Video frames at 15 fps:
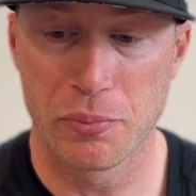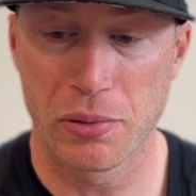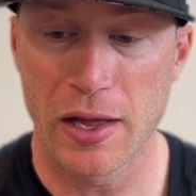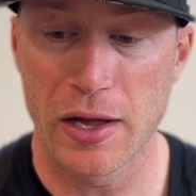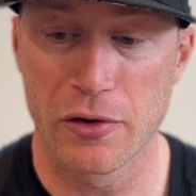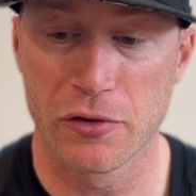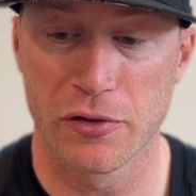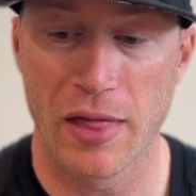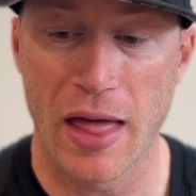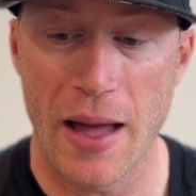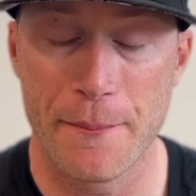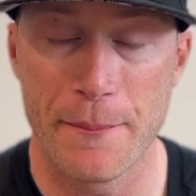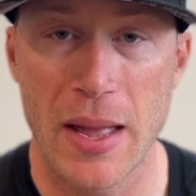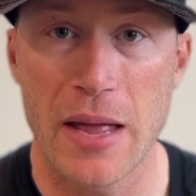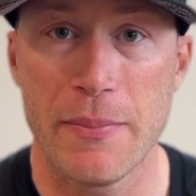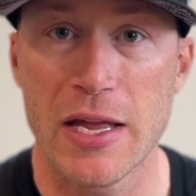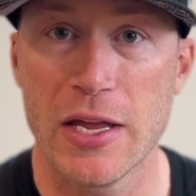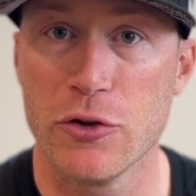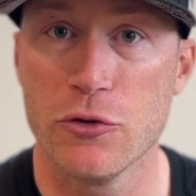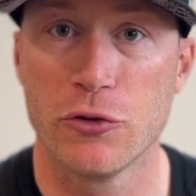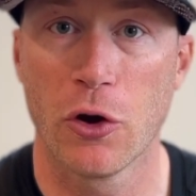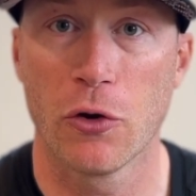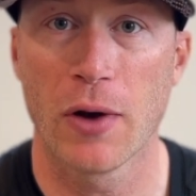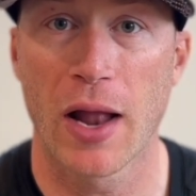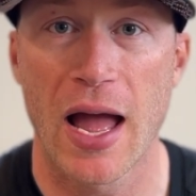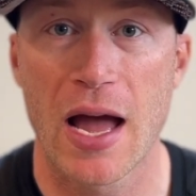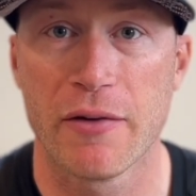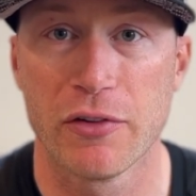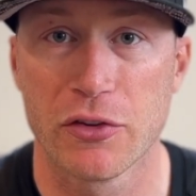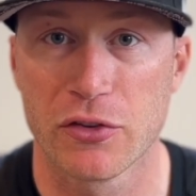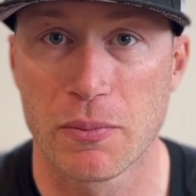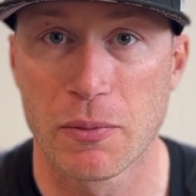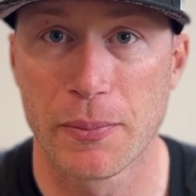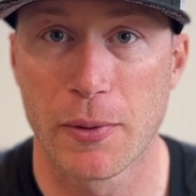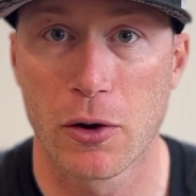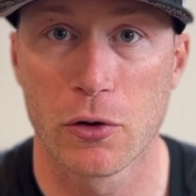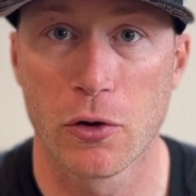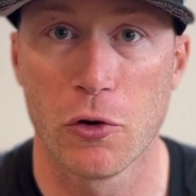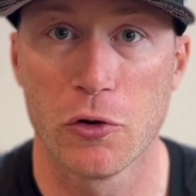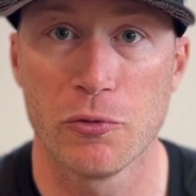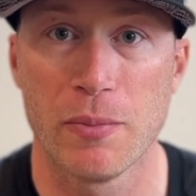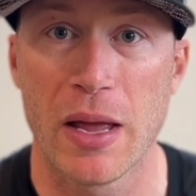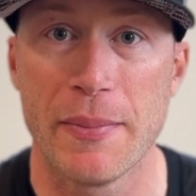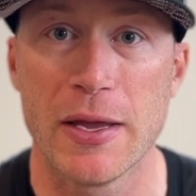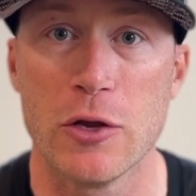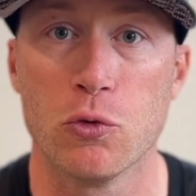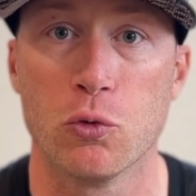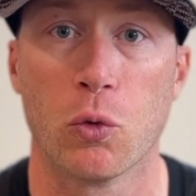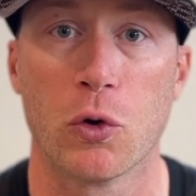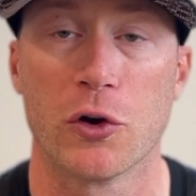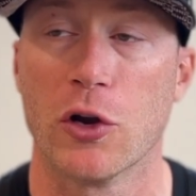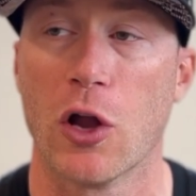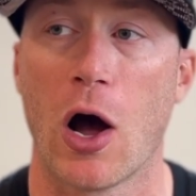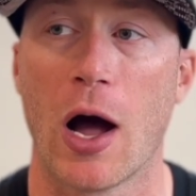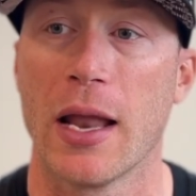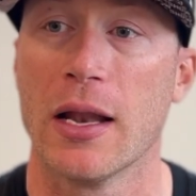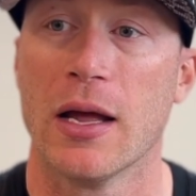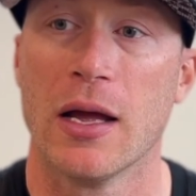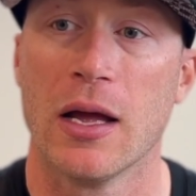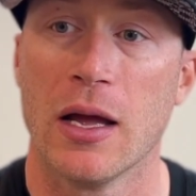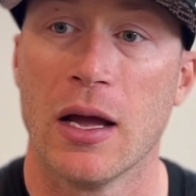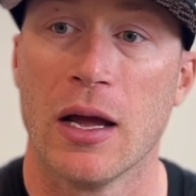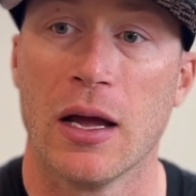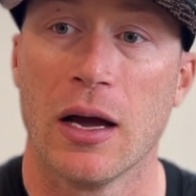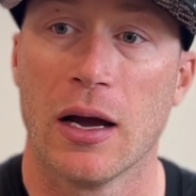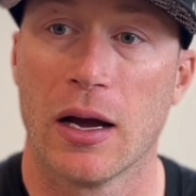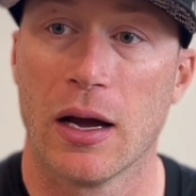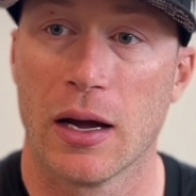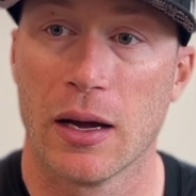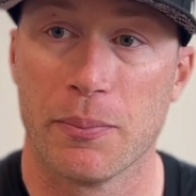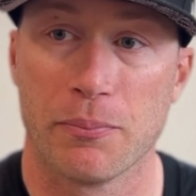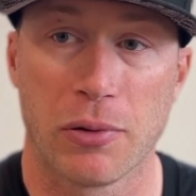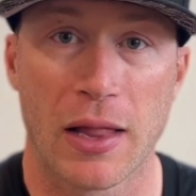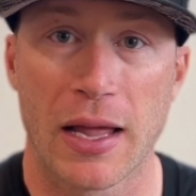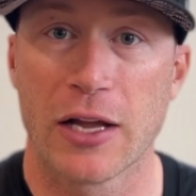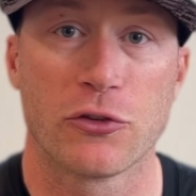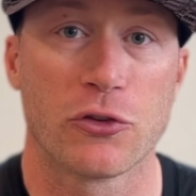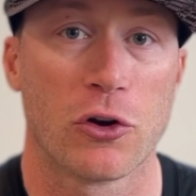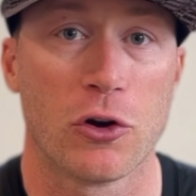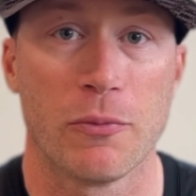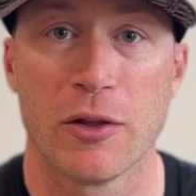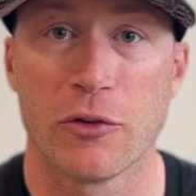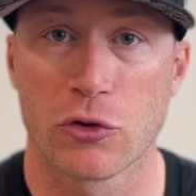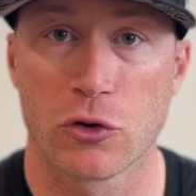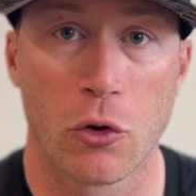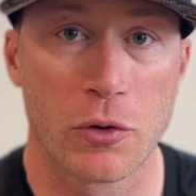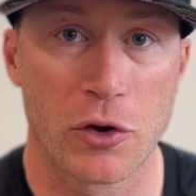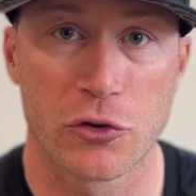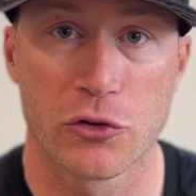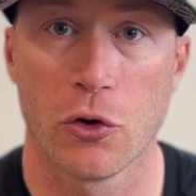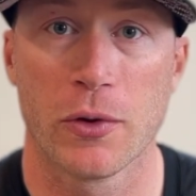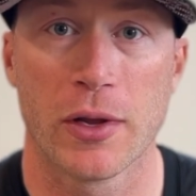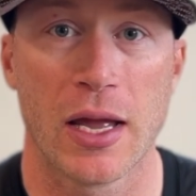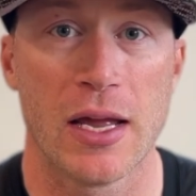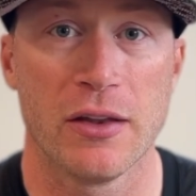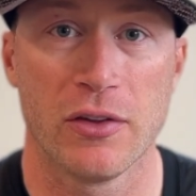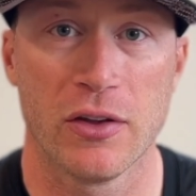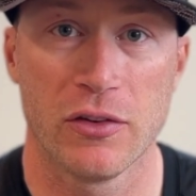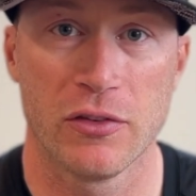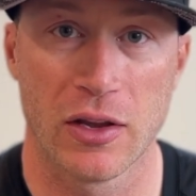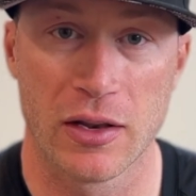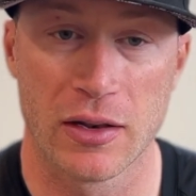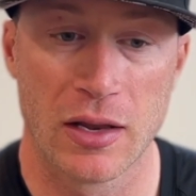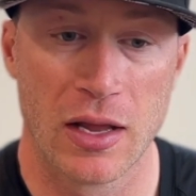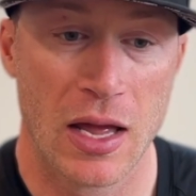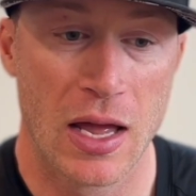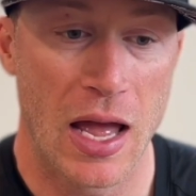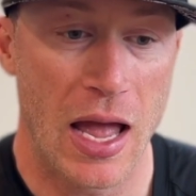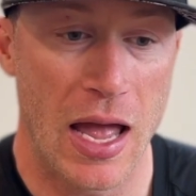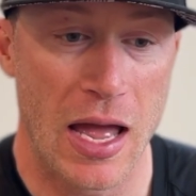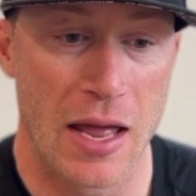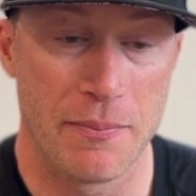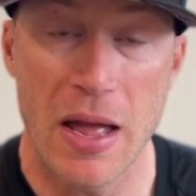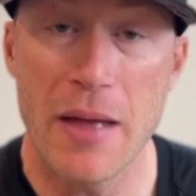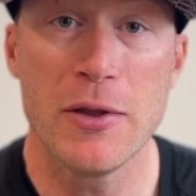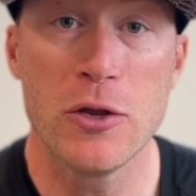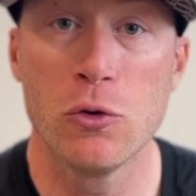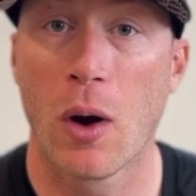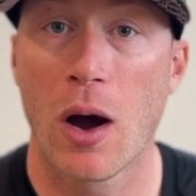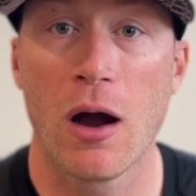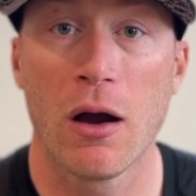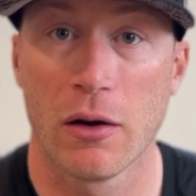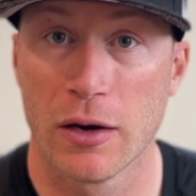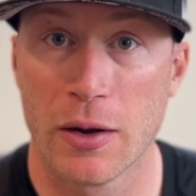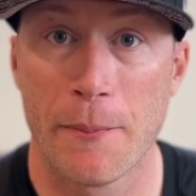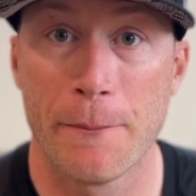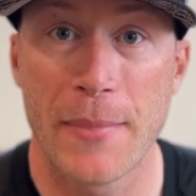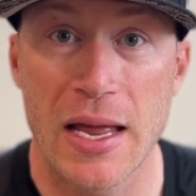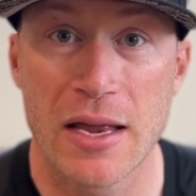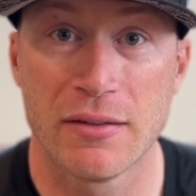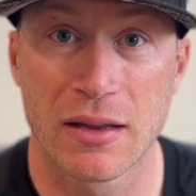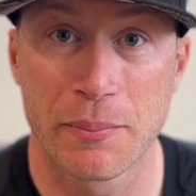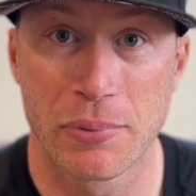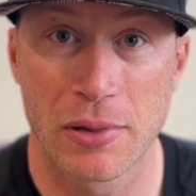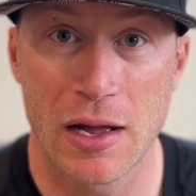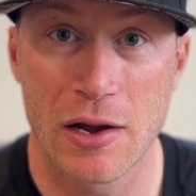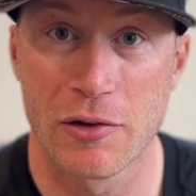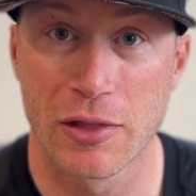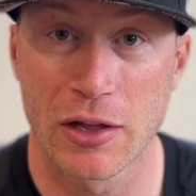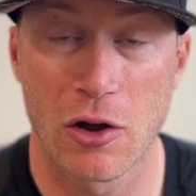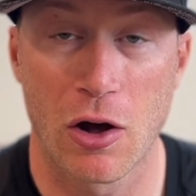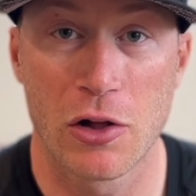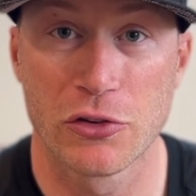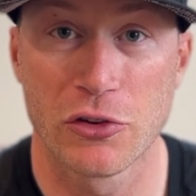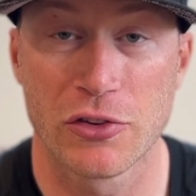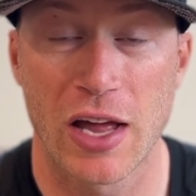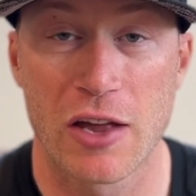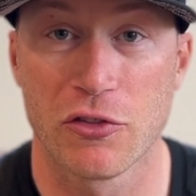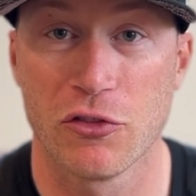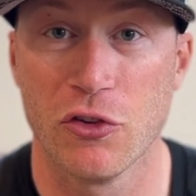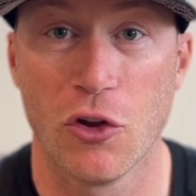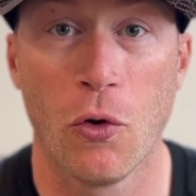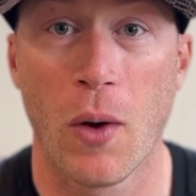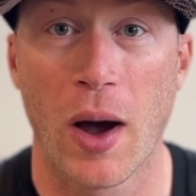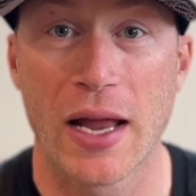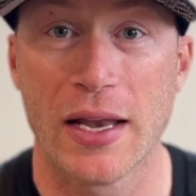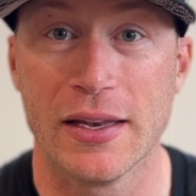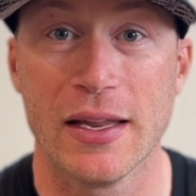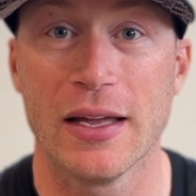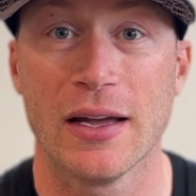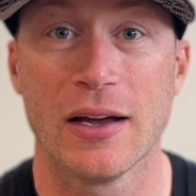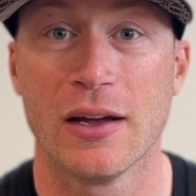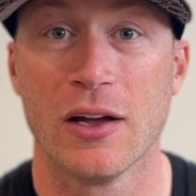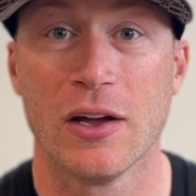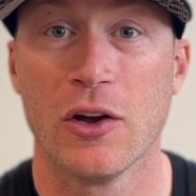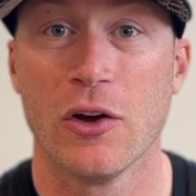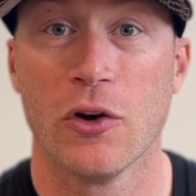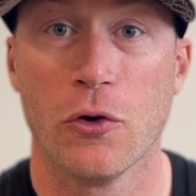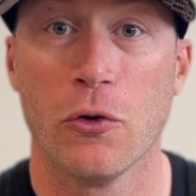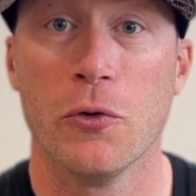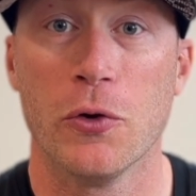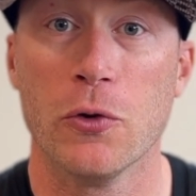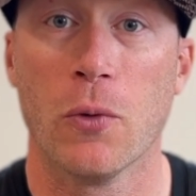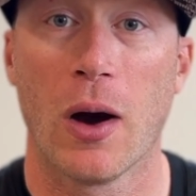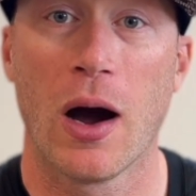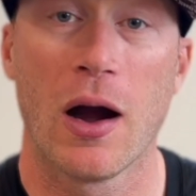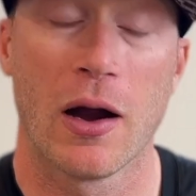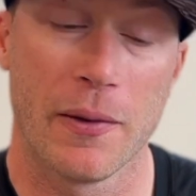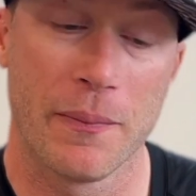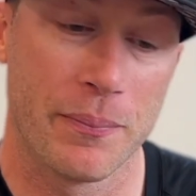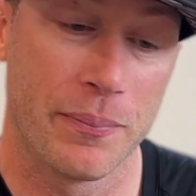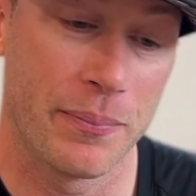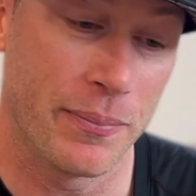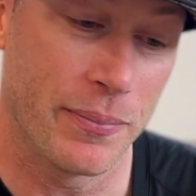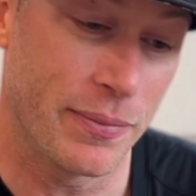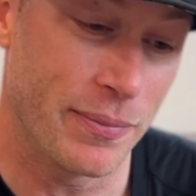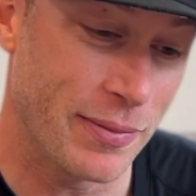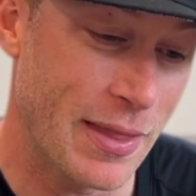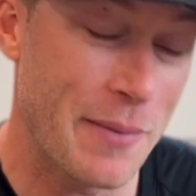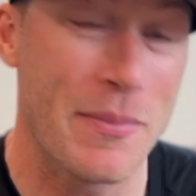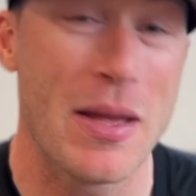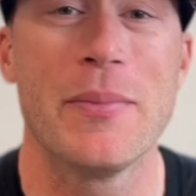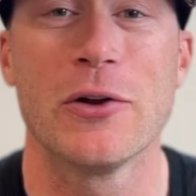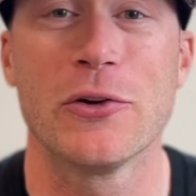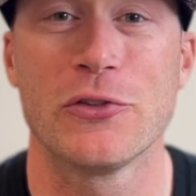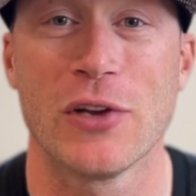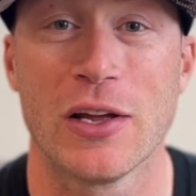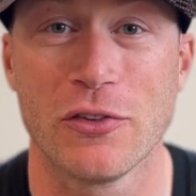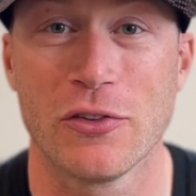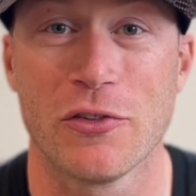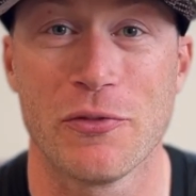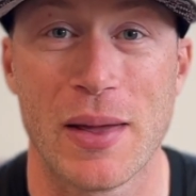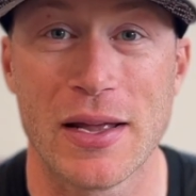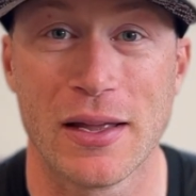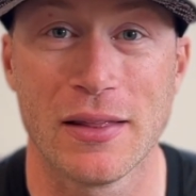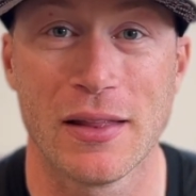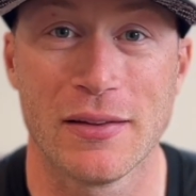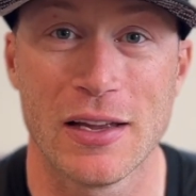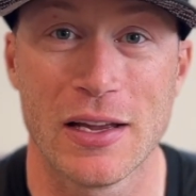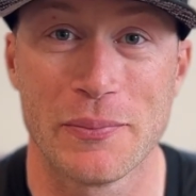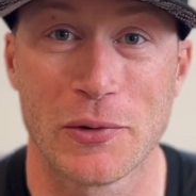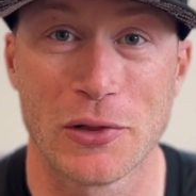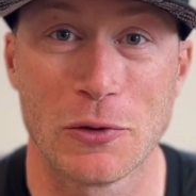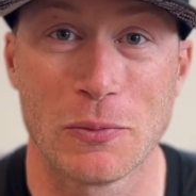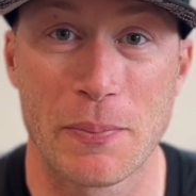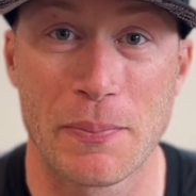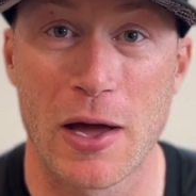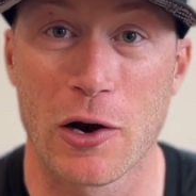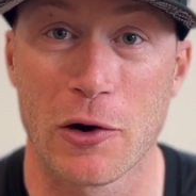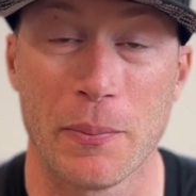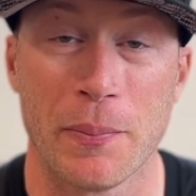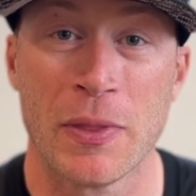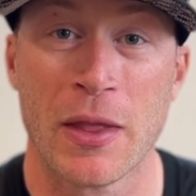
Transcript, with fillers: players that maybe you don't have a summer ball coach, maybe you were not playing in tournaments or going to showcases, and maybe you are an amazing player and the college just has no idea who you are. Then maybe your chances of making the team are a little bit better.